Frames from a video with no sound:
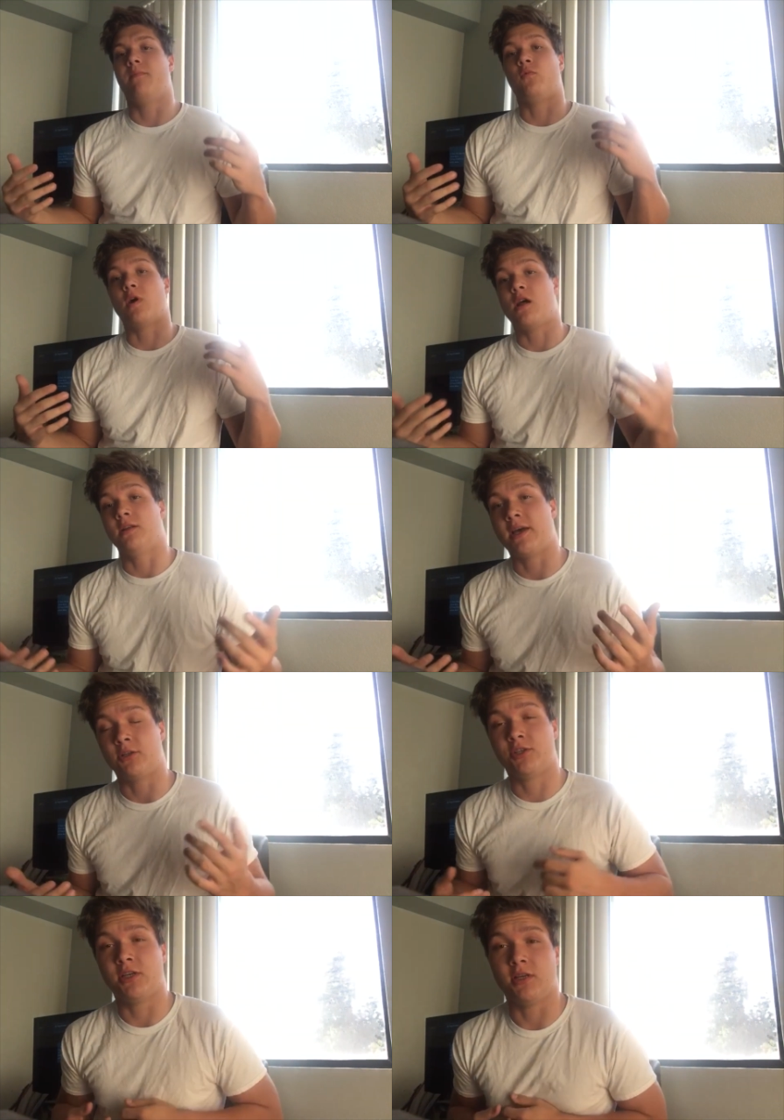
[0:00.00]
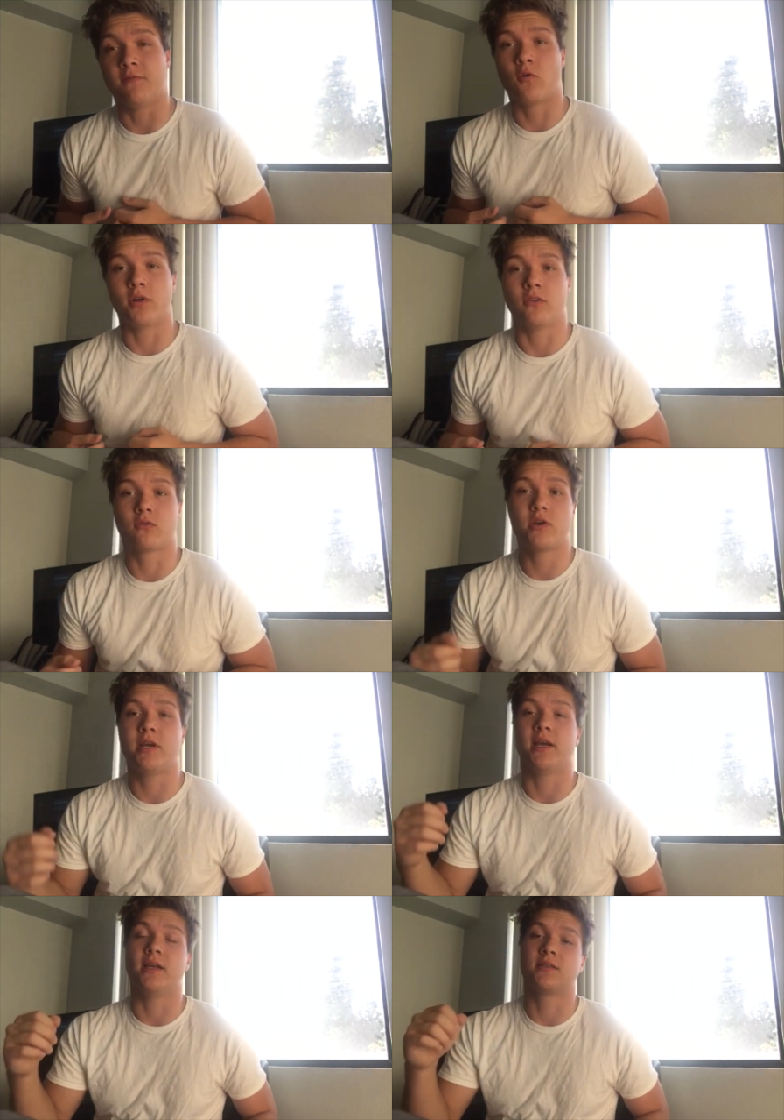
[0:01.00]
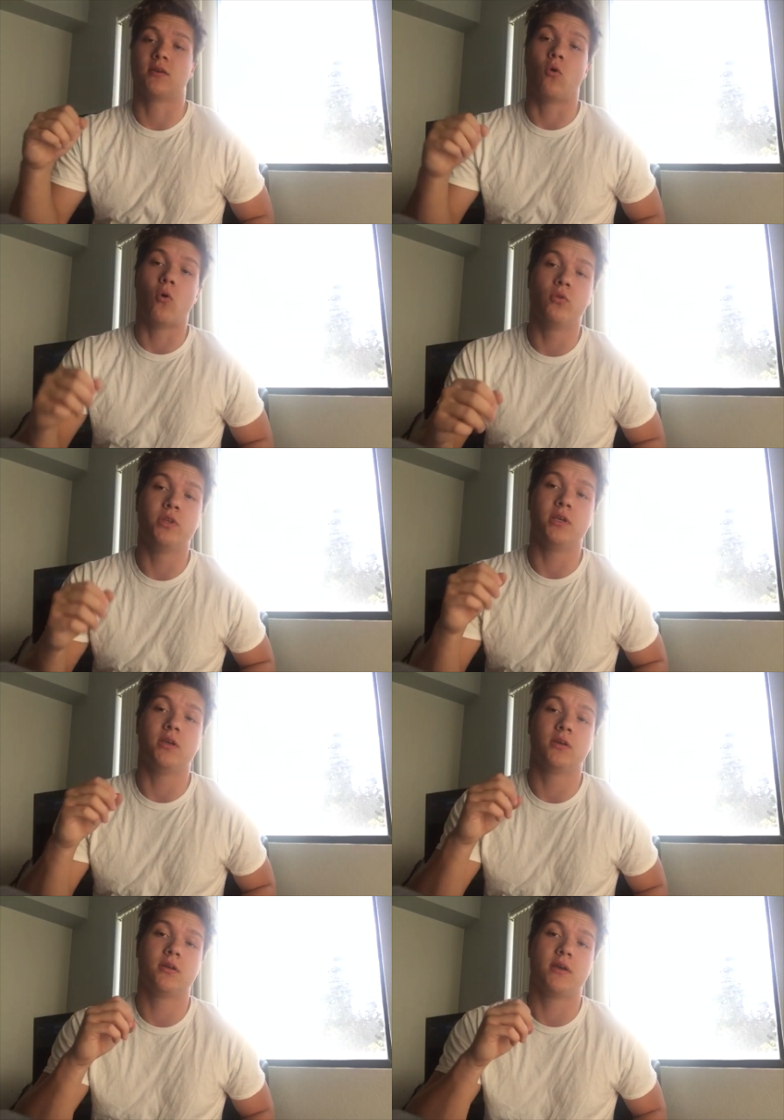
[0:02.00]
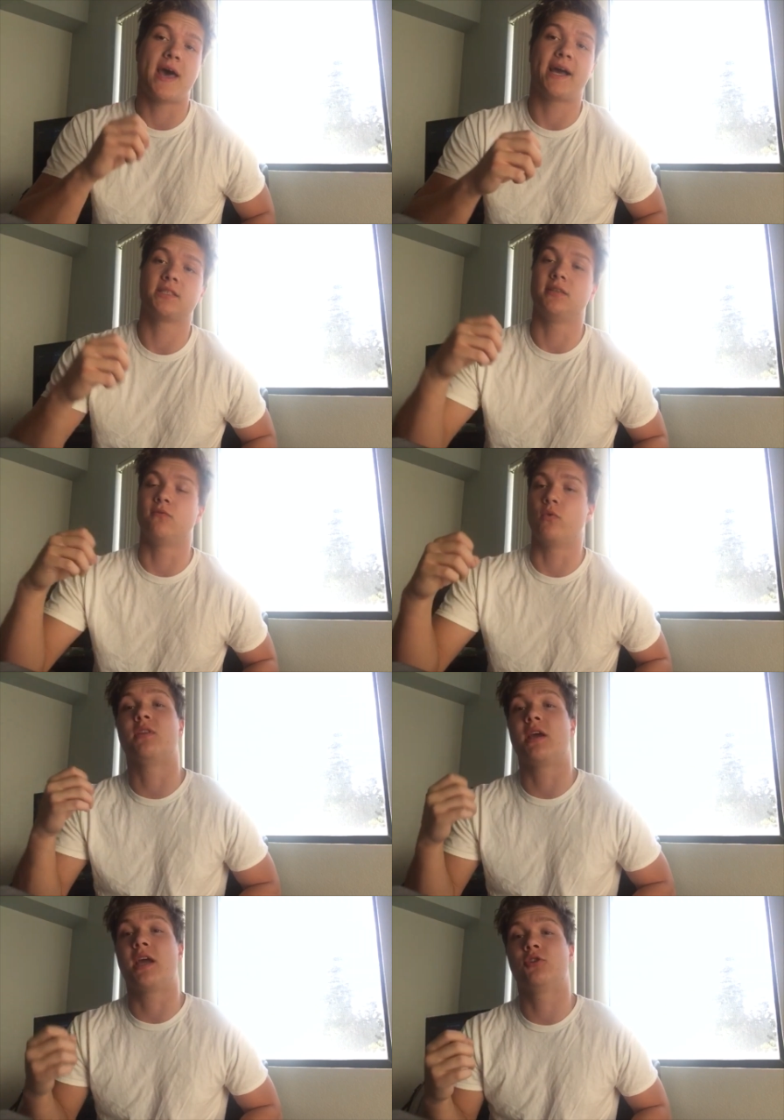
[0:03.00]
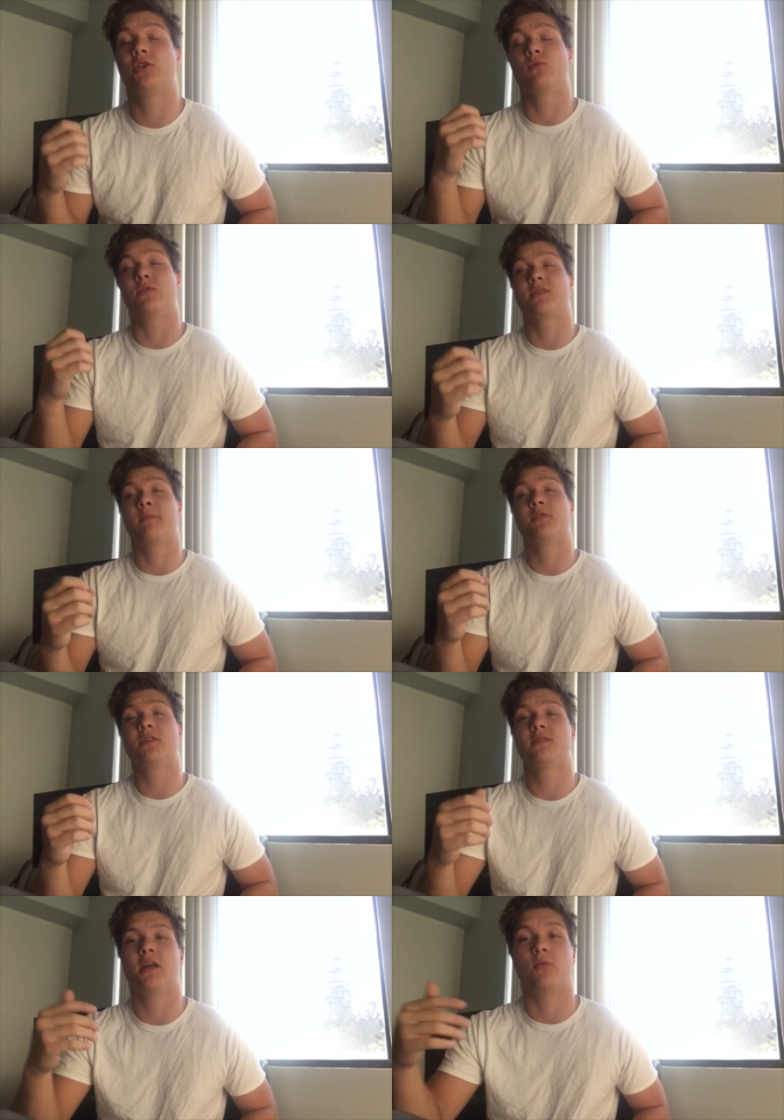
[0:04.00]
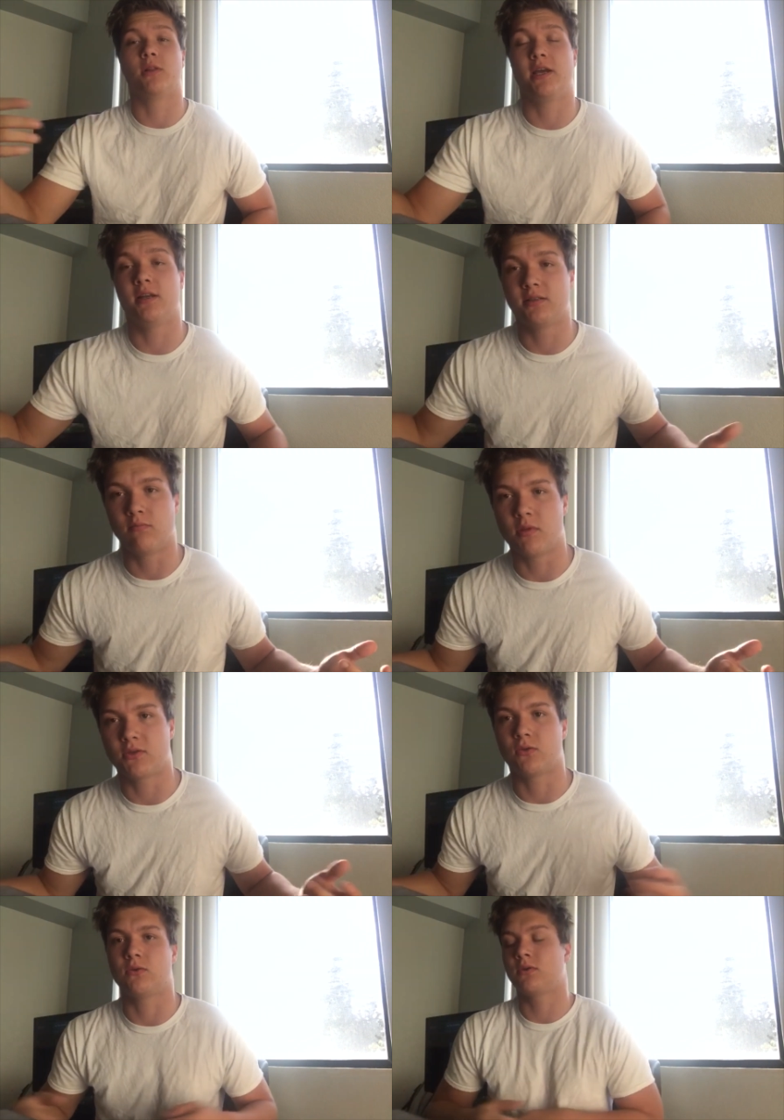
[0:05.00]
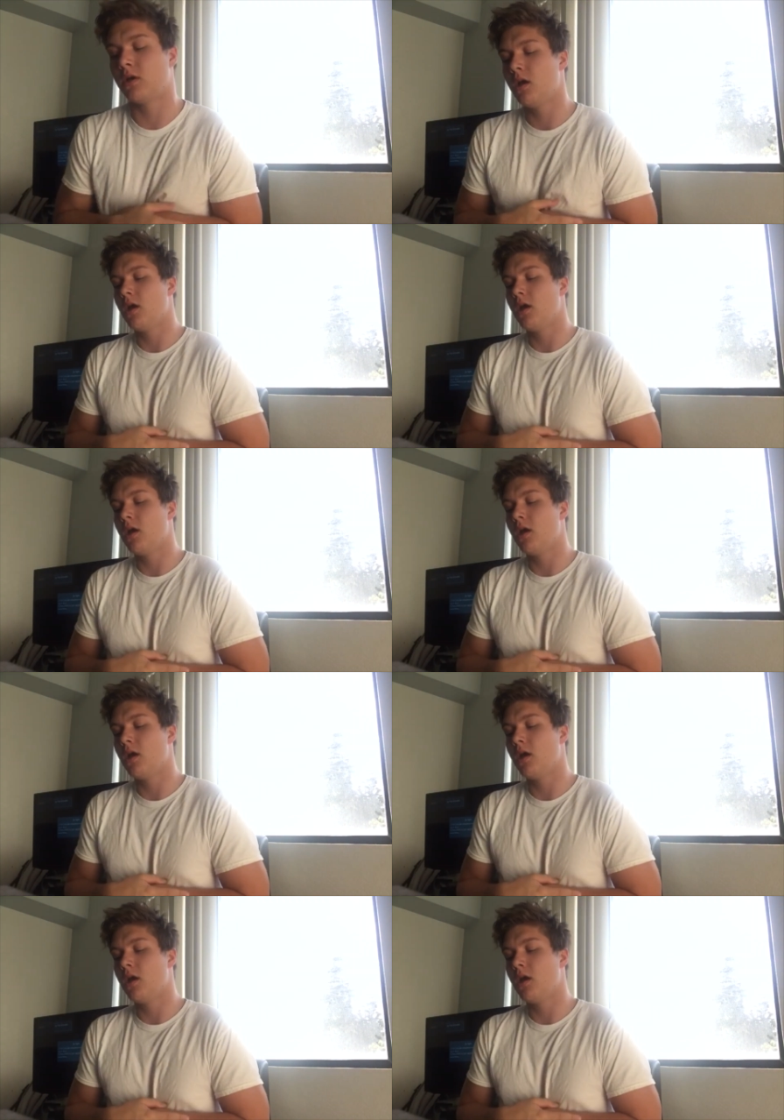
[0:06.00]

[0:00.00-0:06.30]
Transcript: While LGD43, it's only active with the androgen receptors that are related to muscles.